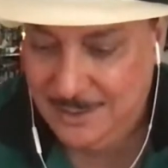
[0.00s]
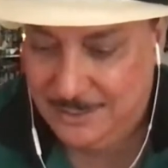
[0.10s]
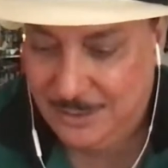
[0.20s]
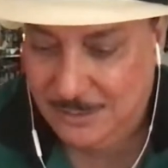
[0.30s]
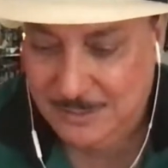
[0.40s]

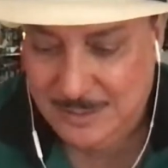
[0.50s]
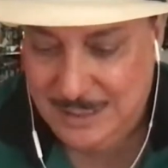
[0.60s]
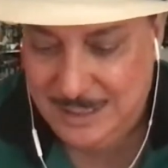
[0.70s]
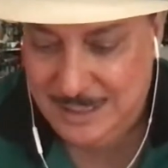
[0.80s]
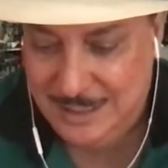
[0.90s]
So
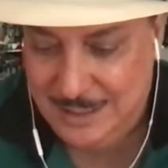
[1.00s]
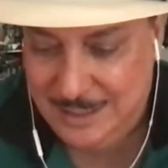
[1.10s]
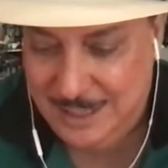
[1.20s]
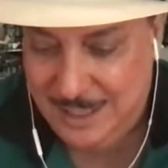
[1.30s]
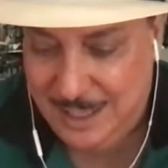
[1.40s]

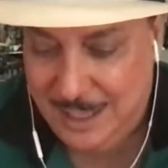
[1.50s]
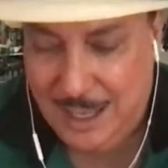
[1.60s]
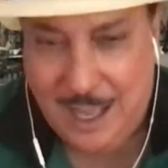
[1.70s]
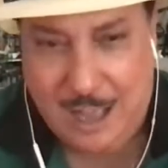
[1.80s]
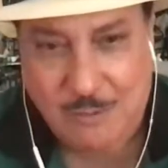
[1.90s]

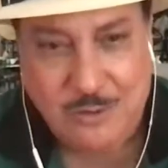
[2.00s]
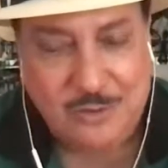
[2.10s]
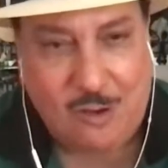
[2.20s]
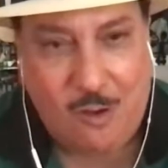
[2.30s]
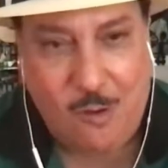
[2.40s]
I
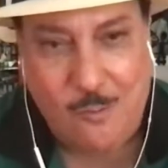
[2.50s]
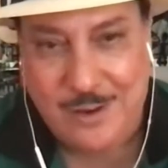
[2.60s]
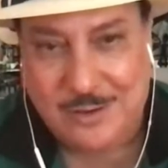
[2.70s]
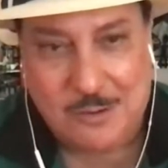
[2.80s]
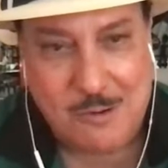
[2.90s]
was
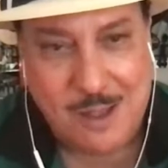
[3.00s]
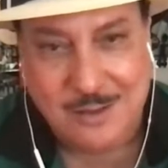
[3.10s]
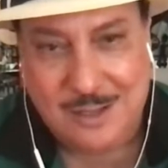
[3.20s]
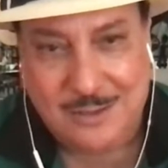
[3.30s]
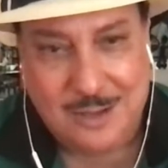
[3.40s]
always
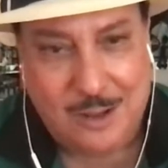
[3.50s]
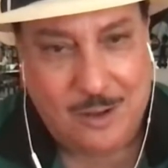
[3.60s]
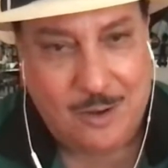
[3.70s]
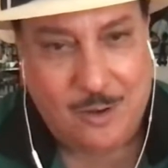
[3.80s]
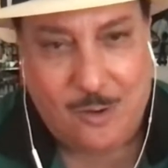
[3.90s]
around these
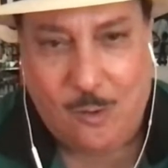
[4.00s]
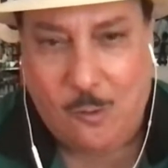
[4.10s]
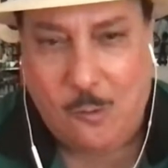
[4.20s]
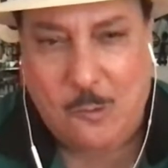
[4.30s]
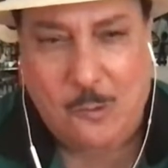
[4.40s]

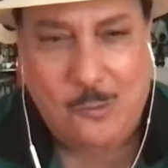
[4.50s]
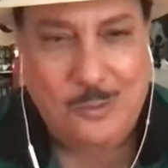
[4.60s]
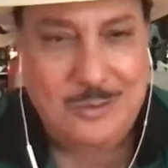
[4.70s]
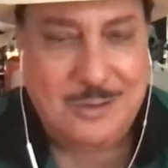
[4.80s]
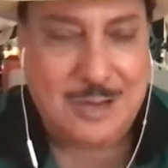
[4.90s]

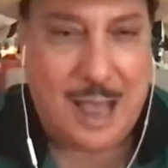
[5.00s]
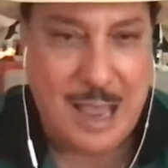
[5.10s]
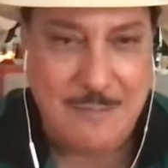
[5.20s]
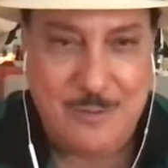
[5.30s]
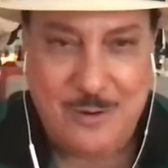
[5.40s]
old
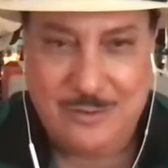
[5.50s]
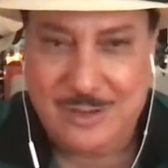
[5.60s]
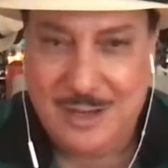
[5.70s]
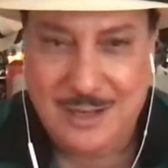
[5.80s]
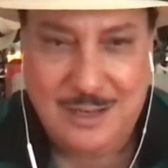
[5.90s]
timers
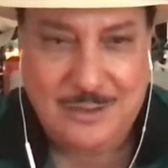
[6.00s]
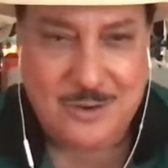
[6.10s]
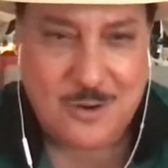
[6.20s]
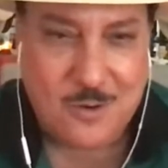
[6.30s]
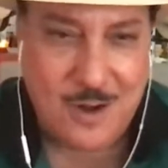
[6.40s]
and these
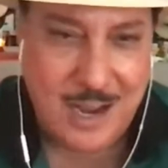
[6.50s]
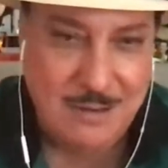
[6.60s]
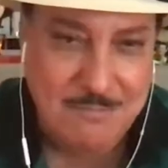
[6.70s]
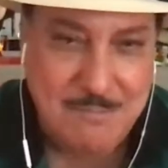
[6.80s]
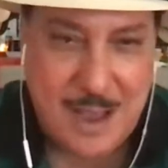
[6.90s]

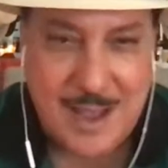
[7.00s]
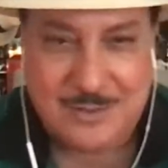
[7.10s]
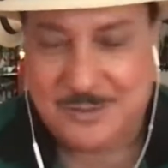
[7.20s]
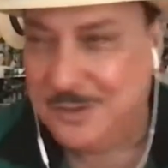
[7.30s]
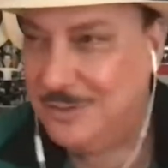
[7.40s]
great
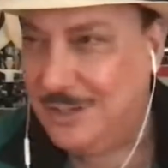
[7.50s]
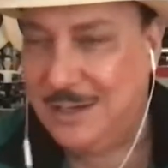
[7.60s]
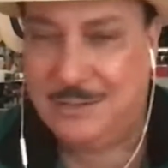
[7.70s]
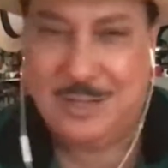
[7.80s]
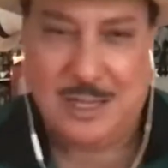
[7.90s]
masters, and
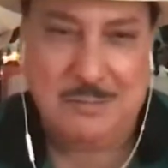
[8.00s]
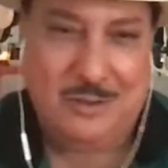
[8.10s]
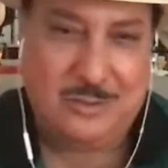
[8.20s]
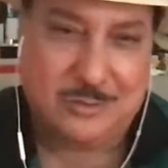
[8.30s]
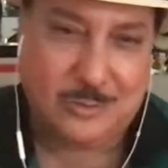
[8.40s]
they're telling me
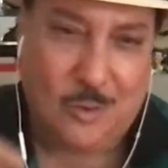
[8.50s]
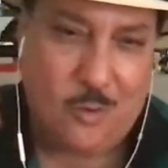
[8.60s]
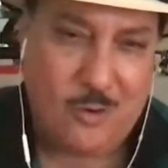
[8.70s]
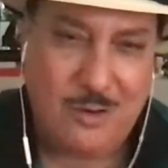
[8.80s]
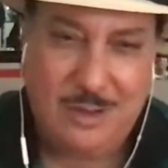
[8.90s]

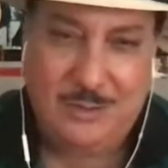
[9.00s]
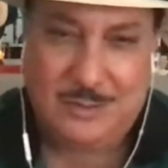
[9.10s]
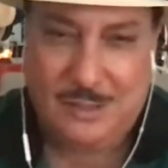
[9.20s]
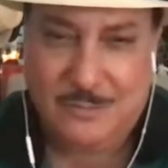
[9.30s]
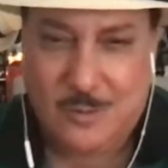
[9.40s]

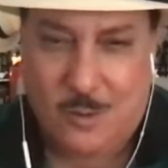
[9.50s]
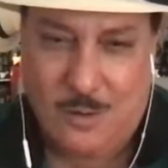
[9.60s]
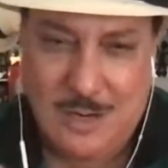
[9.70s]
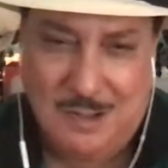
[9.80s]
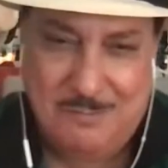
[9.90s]
stories of
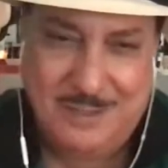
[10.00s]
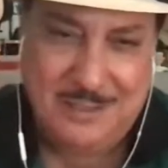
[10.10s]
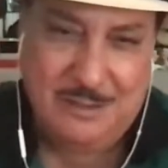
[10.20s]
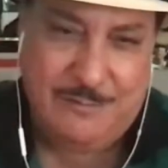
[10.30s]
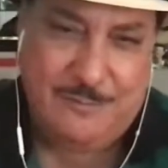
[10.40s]
growing up
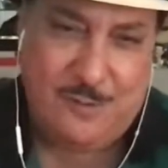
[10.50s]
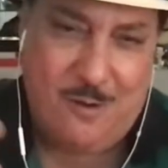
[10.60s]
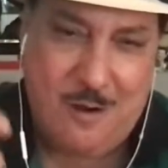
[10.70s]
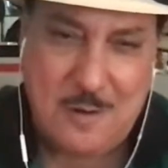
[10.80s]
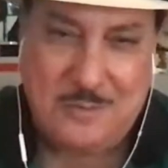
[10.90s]
and the
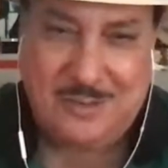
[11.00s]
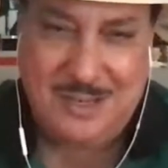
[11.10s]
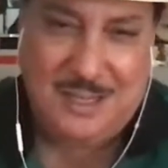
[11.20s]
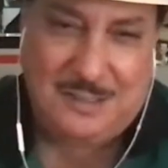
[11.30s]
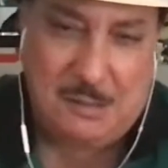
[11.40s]
farms
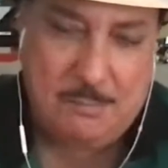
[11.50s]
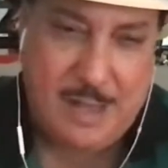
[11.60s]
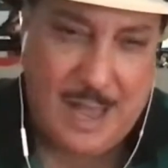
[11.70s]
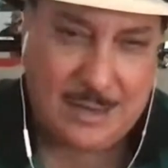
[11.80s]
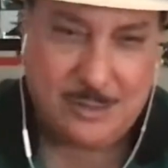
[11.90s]
and the
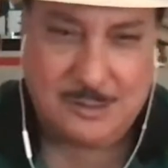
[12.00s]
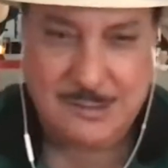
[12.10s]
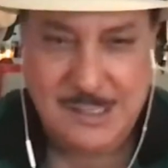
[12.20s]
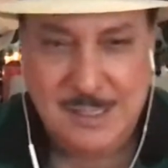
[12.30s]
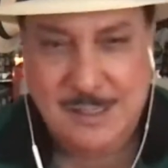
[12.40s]

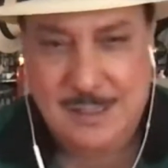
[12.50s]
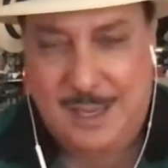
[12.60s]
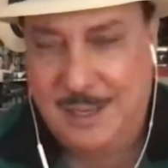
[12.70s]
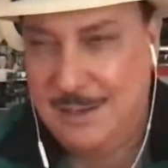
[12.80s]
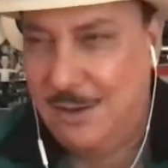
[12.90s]
tobacco
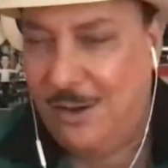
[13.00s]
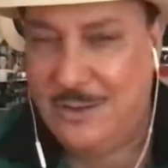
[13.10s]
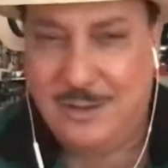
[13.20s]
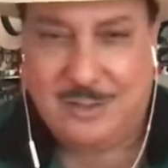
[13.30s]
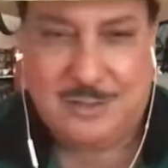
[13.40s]
and
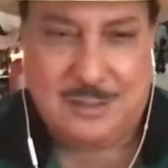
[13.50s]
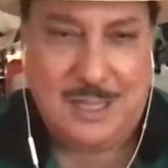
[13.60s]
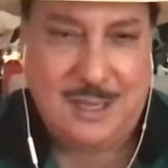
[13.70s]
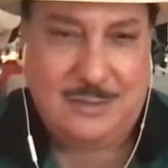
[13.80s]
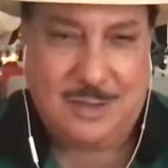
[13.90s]
all these
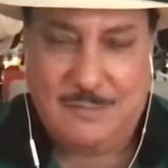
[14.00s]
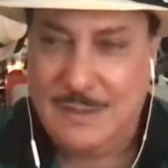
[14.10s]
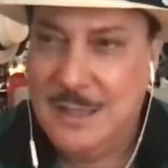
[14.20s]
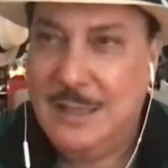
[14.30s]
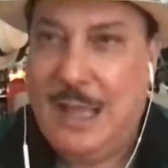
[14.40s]
things that
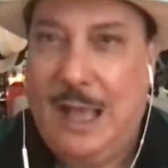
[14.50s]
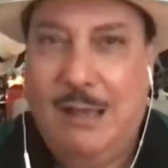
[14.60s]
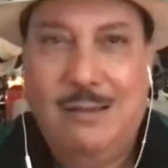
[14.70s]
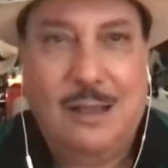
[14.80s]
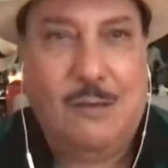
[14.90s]

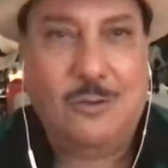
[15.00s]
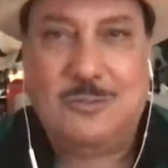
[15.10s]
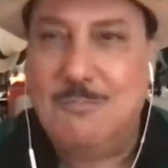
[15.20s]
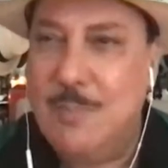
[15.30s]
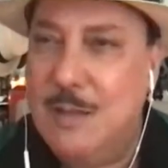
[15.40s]
I
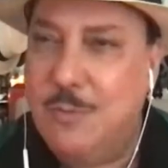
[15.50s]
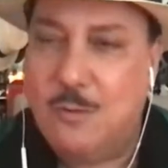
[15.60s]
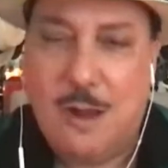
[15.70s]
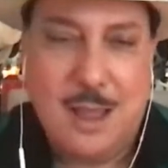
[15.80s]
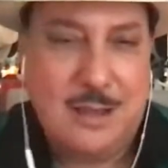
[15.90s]
was
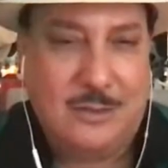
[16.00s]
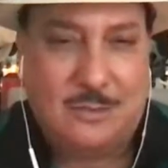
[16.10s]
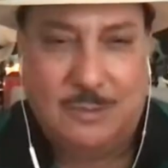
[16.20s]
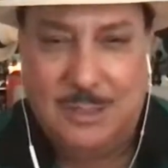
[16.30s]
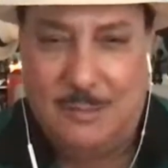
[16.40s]

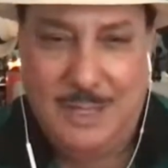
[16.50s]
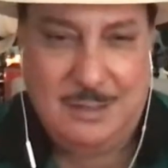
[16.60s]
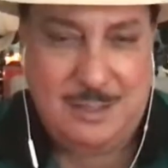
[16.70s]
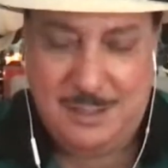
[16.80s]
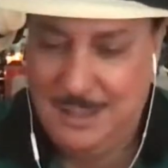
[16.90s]
memorized with. I
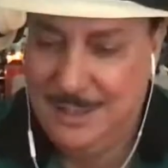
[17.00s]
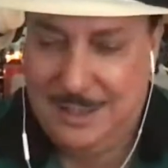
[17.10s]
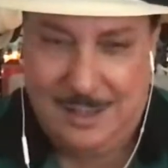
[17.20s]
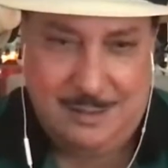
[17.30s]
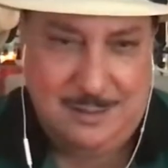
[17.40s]
mean,
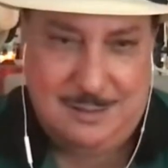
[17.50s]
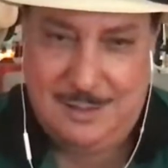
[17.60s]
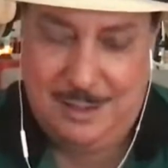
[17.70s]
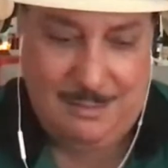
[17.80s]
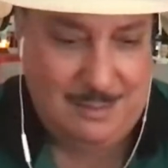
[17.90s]

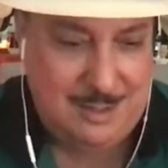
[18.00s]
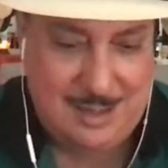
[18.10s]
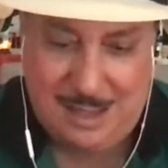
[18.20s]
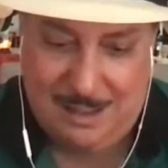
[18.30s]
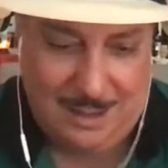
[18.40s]

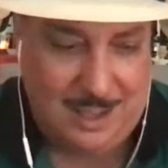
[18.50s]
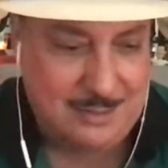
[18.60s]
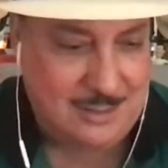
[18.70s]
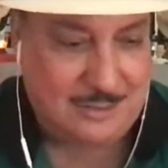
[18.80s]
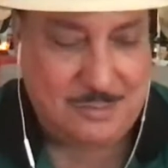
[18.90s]
I
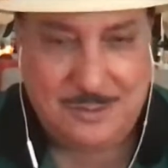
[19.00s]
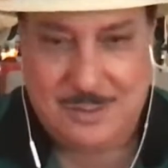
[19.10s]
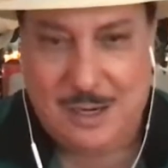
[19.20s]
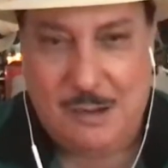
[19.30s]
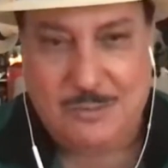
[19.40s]
just was,
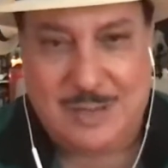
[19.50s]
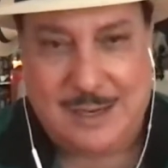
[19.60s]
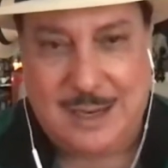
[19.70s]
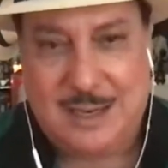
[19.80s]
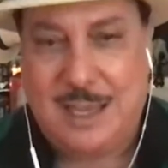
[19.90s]
I was
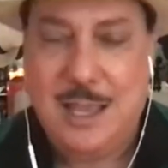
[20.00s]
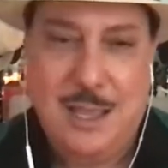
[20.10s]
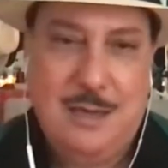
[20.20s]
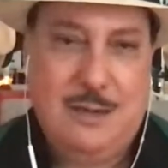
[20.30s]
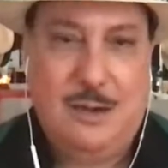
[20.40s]
like a
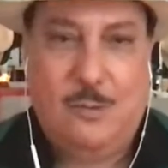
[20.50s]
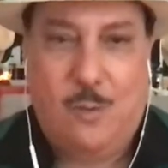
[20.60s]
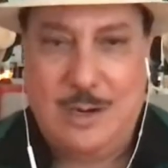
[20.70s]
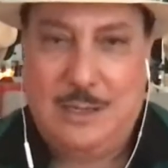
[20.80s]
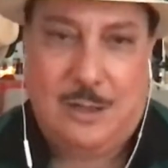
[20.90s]
kid,
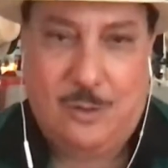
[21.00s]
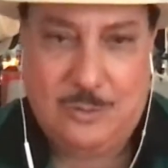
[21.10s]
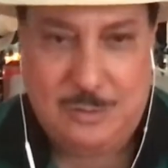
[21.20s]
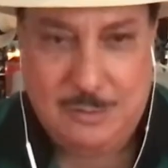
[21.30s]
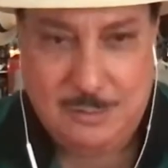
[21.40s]
wanting to go
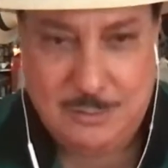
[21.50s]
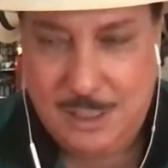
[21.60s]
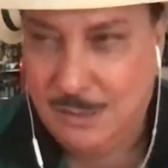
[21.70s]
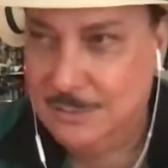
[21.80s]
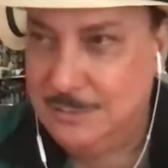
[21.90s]

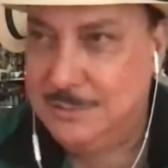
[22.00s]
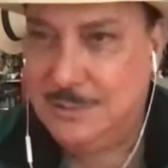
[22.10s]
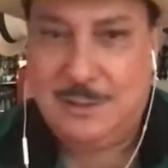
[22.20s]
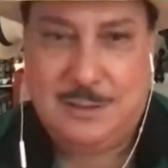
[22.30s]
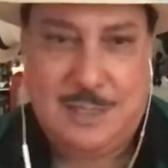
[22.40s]
to,
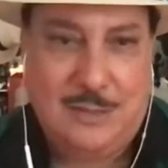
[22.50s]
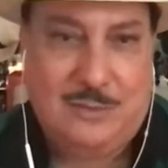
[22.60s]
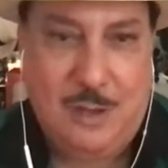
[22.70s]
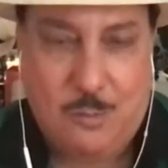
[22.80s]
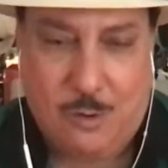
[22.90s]

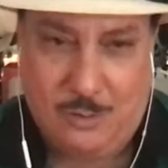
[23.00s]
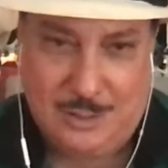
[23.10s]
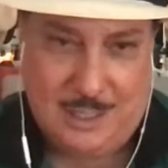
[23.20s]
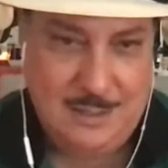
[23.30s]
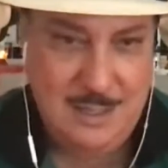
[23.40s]
Disney World,
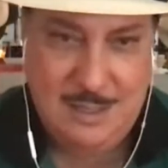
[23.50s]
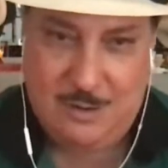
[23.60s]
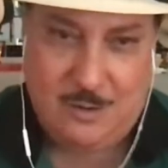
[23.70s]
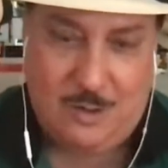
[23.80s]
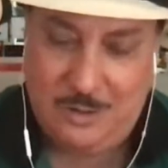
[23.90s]
that
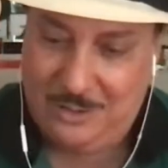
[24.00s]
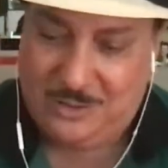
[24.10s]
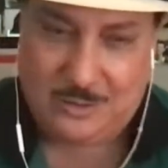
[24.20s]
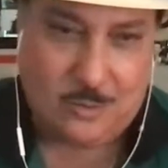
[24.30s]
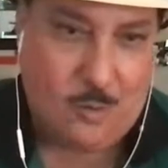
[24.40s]
heard all these
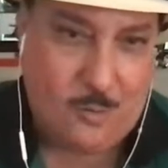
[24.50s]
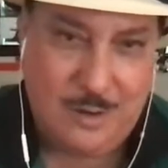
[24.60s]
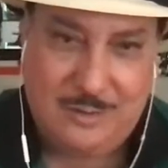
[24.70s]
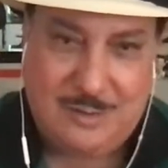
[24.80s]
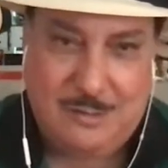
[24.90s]

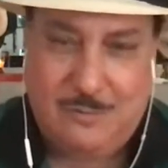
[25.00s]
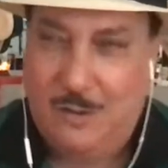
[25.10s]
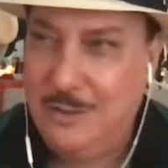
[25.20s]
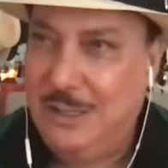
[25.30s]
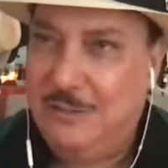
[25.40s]
stories of
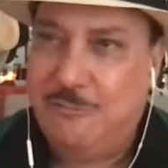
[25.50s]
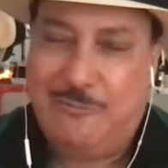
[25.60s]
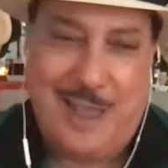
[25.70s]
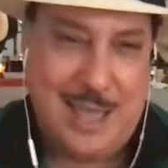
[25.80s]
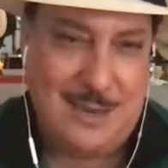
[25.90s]
all these
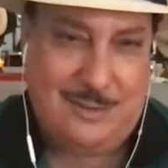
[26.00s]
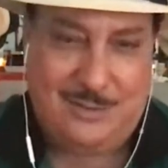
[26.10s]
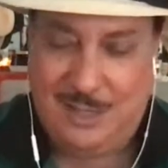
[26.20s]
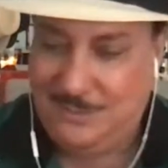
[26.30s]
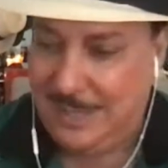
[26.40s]

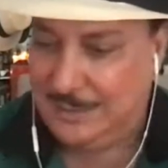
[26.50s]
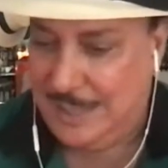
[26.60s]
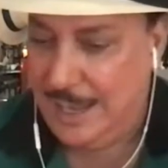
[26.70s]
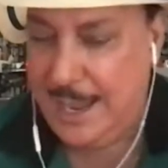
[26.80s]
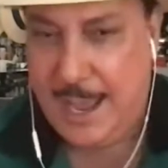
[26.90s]
fantasies that
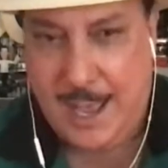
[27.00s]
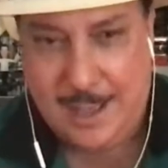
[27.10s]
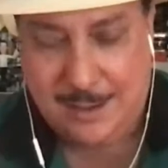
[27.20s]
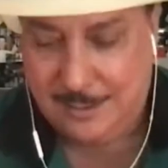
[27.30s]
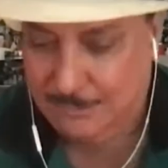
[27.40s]
they
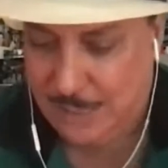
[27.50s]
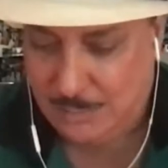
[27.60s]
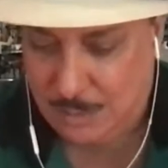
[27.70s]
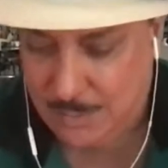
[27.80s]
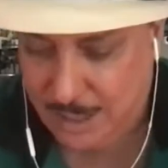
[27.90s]
had and blah,
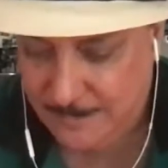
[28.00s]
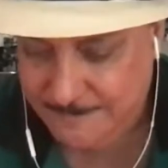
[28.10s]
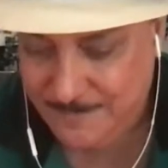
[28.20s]
blah, blah.